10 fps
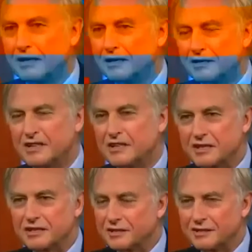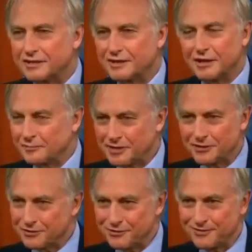Statistically, it can't be
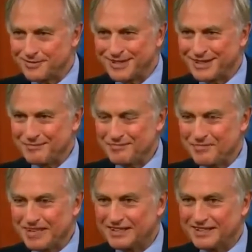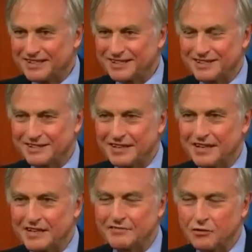true. Um, it's, it's,
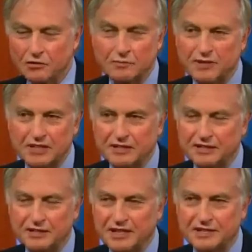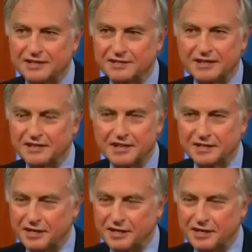they've got to be at least at least